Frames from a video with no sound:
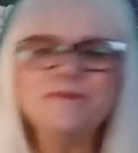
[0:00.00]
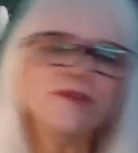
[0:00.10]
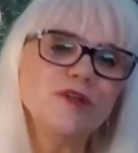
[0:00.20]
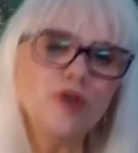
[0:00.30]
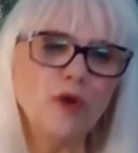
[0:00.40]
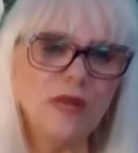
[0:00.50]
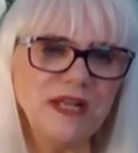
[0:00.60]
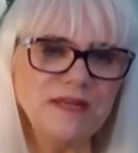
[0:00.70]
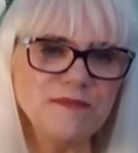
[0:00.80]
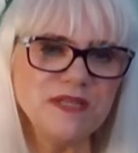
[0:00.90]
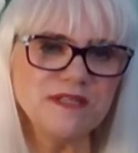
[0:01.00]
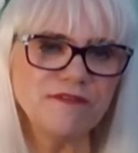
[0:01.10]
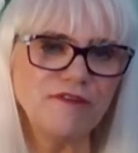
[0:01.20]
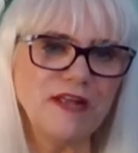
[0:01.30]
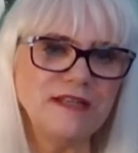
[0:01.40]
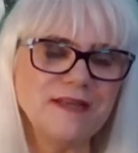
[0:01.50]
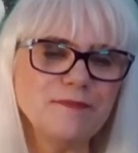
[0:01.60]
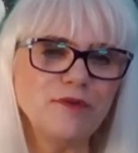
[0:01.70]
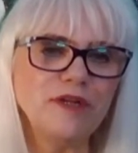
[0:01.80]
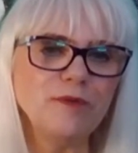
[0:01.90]
go on, add me as a friend.
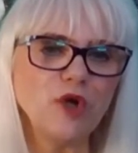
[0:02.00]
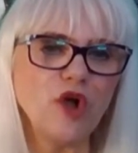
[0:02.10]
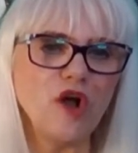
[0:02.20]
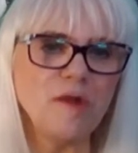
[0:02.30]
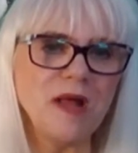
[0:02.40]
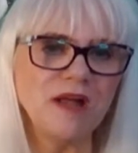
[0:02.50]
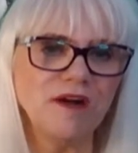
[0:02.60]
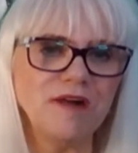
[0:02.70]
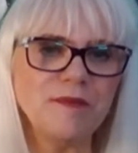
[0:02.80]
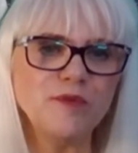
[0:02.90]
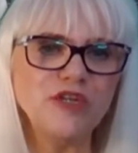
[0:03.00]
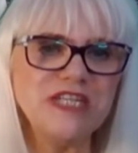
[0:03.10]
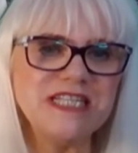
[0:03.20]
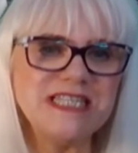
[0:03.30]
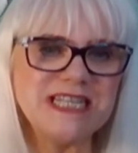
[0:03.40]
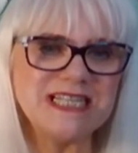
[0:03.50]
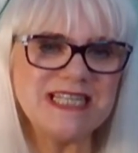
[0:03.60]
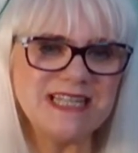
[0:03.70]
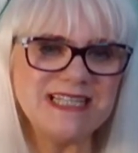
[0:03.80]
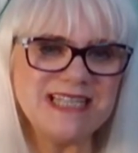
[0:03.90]
Anne-Marie McCormack or Anne-Marie 6
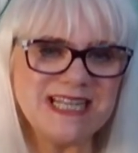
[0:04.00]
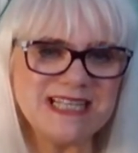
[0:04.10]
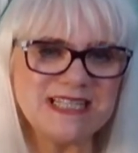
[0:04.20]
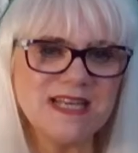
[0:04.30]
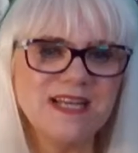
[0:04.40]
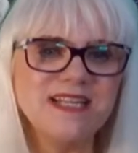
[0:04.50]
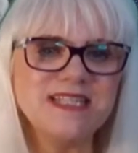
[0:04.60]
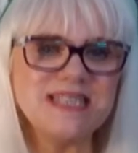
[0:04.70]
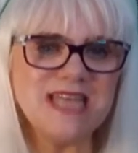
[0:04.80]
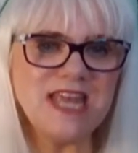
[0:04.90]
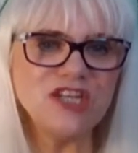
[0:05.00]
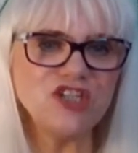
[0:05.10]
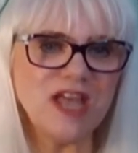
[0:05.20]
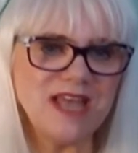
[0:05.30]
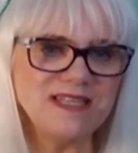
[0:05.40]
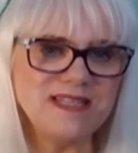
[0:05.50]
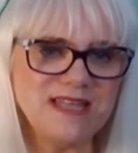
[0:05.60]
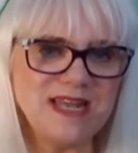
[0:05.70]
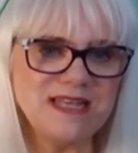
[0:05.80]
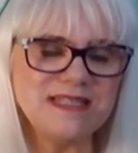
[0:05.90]
Cents, 6
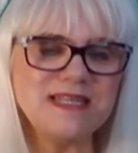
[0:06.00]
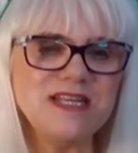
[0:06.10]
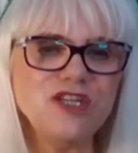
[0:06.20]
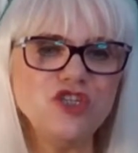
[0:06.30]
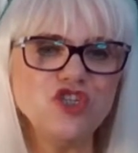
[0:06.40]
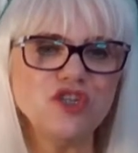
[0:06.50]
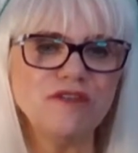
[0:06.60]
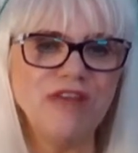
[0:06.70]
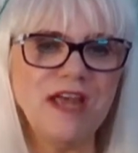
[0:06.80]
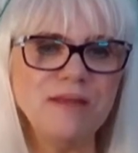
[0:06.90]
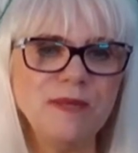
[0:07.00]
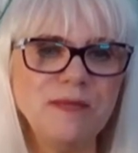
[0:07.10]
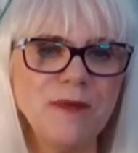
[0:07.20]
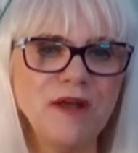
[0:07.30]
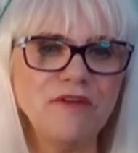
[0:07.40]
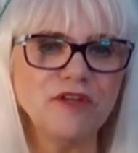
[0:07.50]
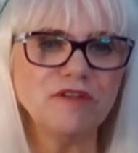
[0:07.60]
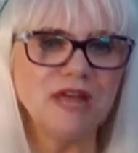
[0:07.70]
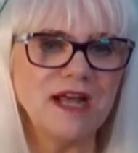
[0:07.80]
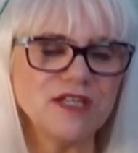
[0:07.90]
THSENSE. You should find me. My oracle
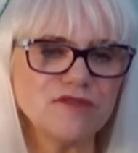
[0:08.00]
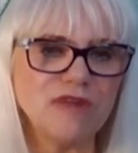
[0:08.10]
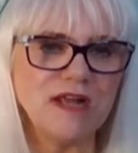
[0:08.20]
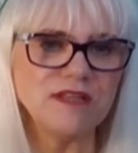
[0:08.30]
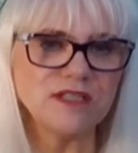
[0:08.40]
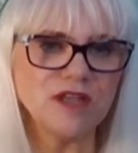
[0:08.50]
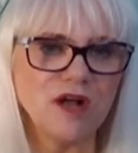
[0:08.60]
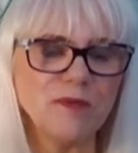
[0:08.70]
cards are right at the top.